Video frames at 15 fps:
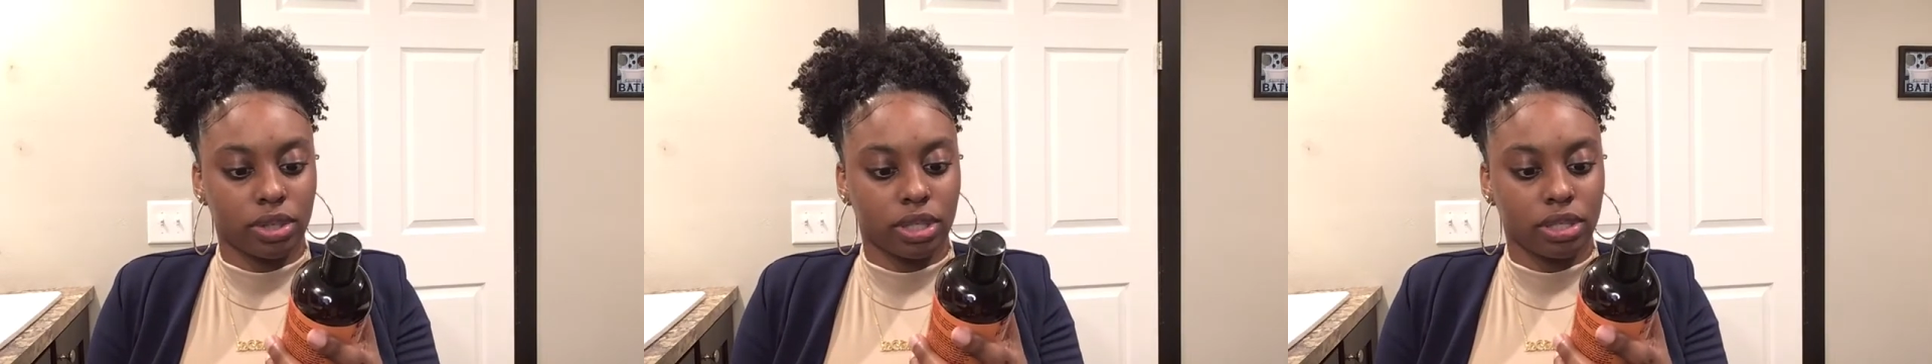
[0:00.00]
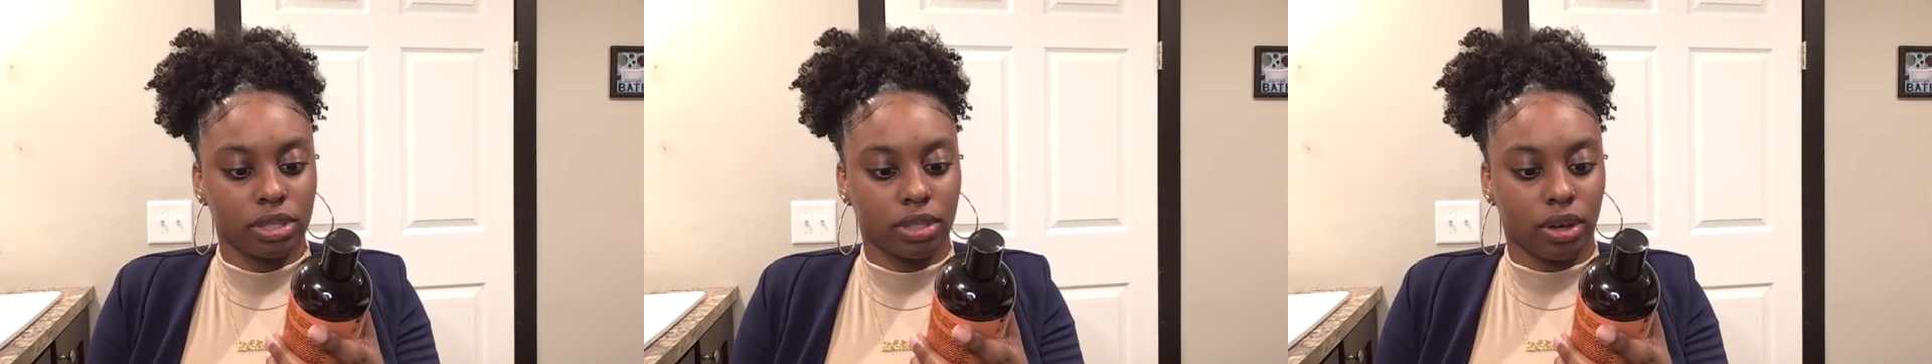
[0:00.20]

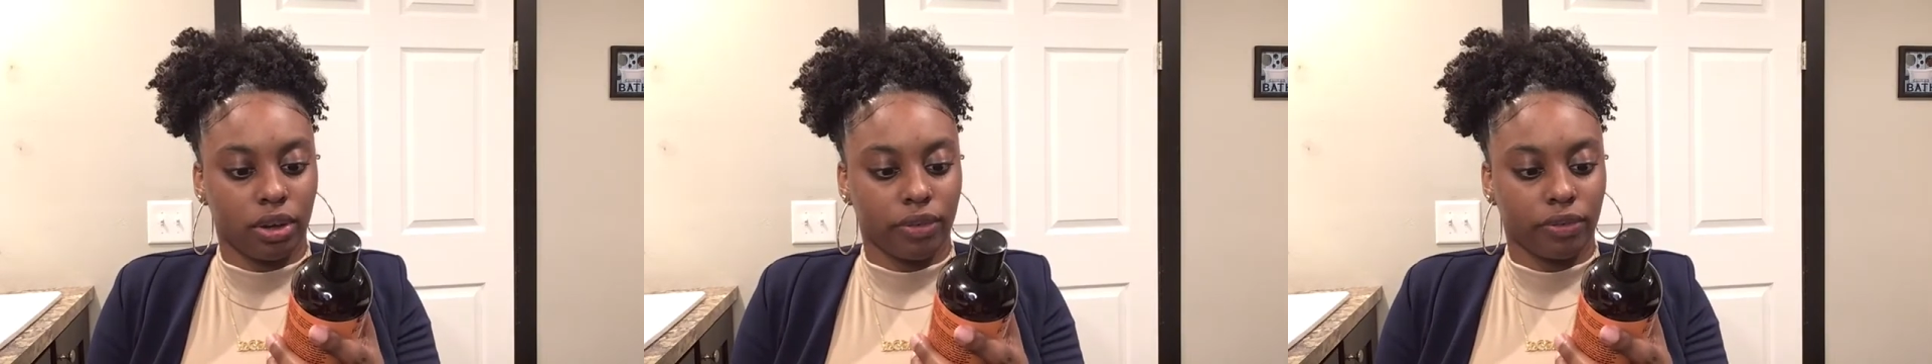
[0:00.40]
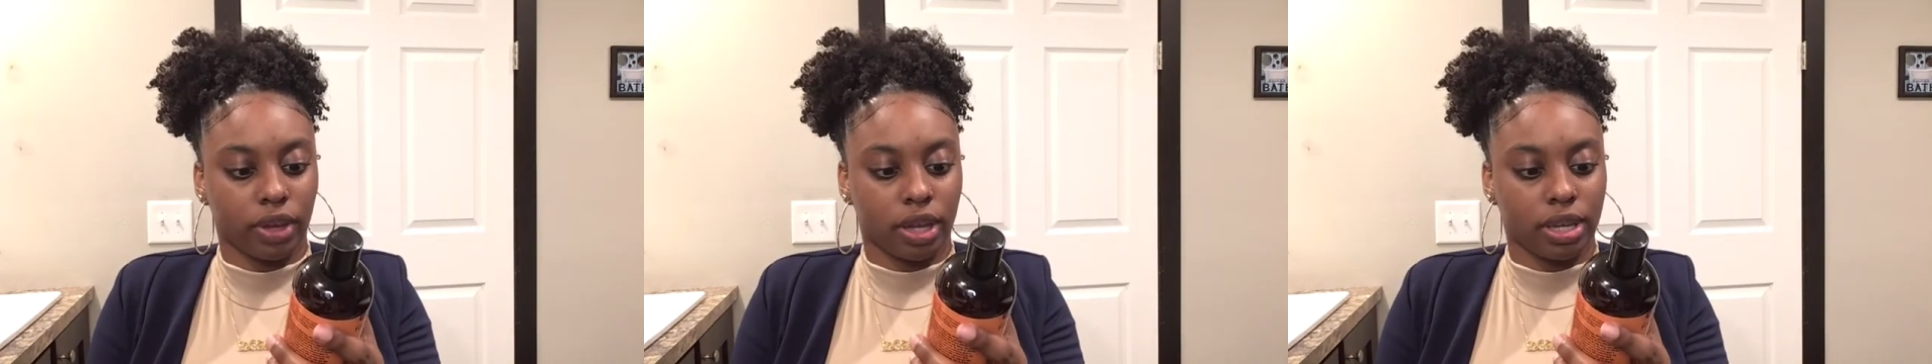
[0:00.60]

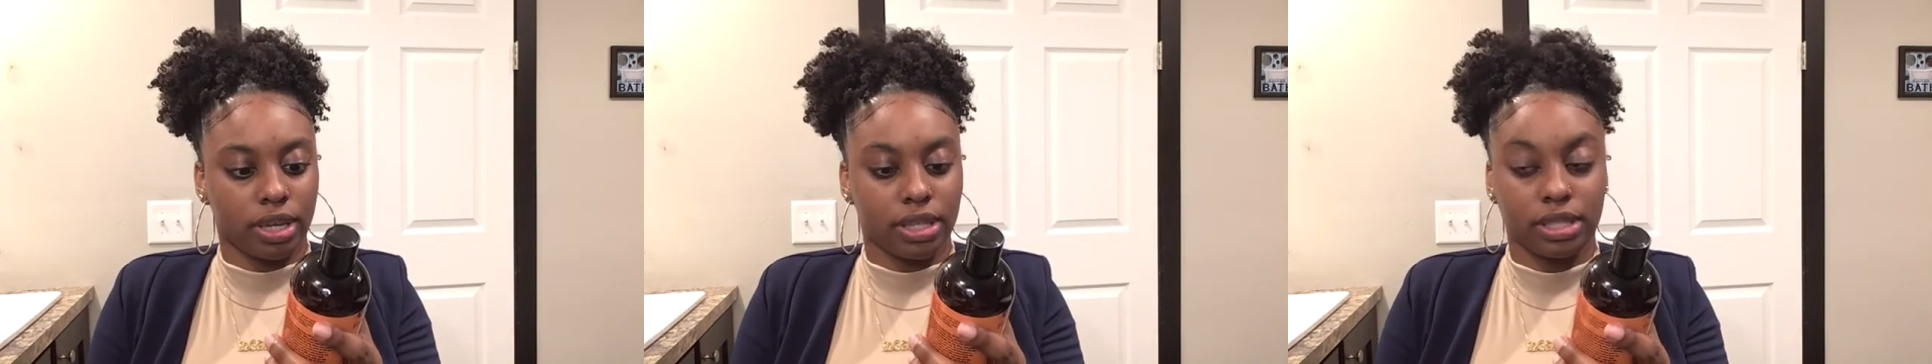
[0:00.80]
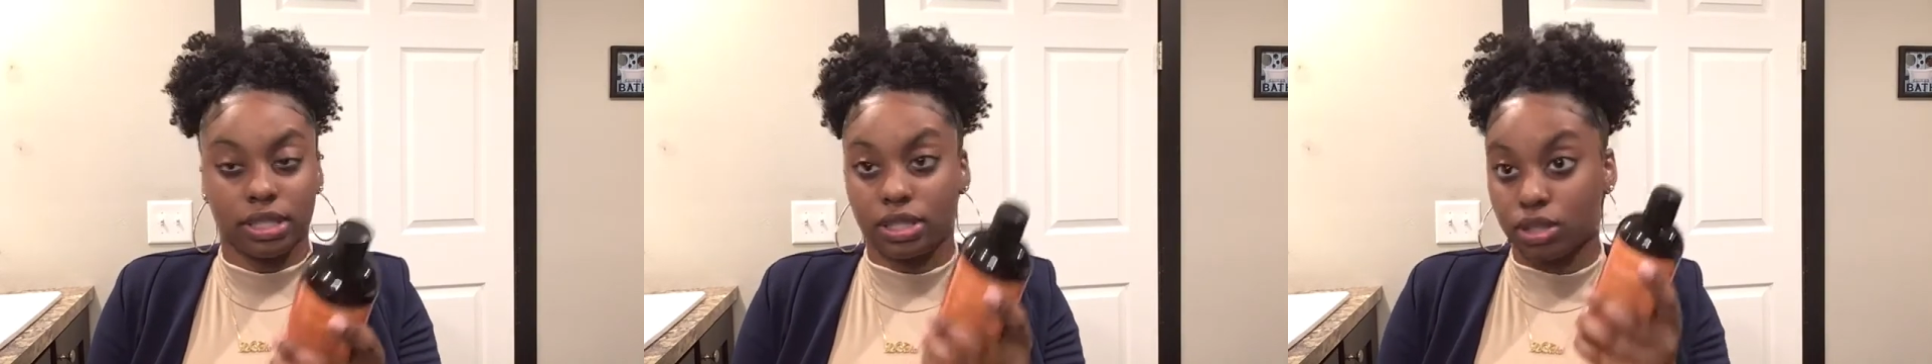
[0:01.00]
soft, and
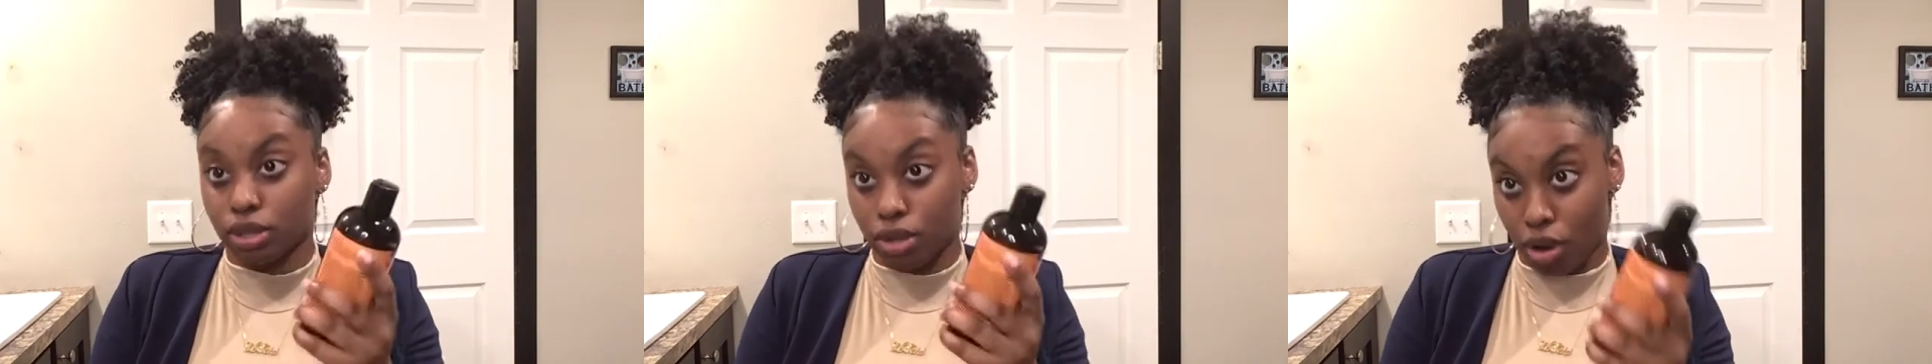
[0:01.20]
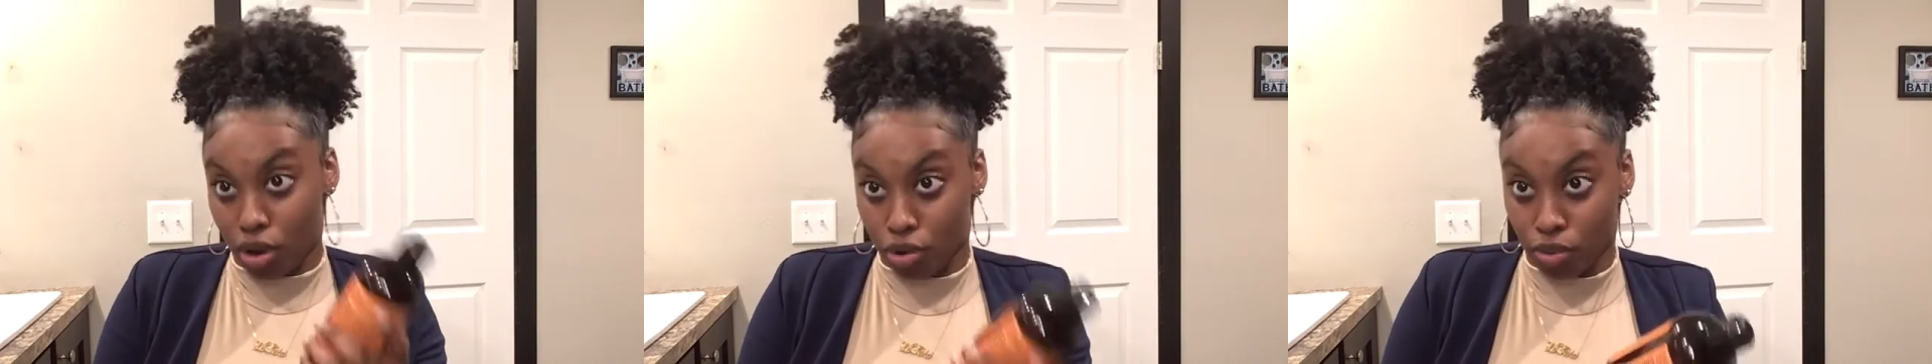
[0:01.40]
easy to
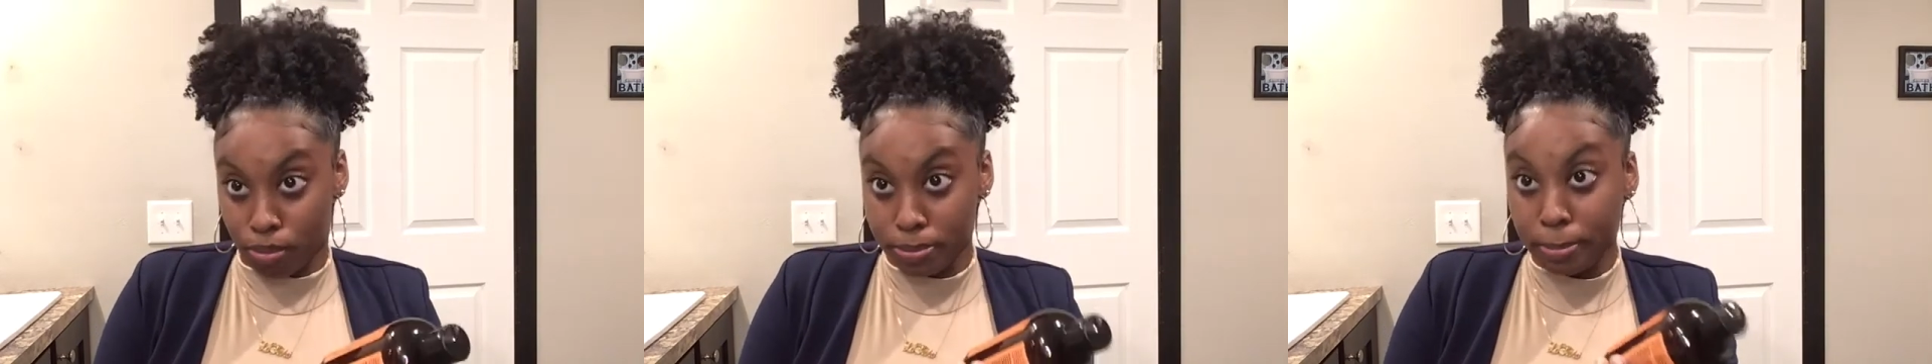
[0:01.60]
comb.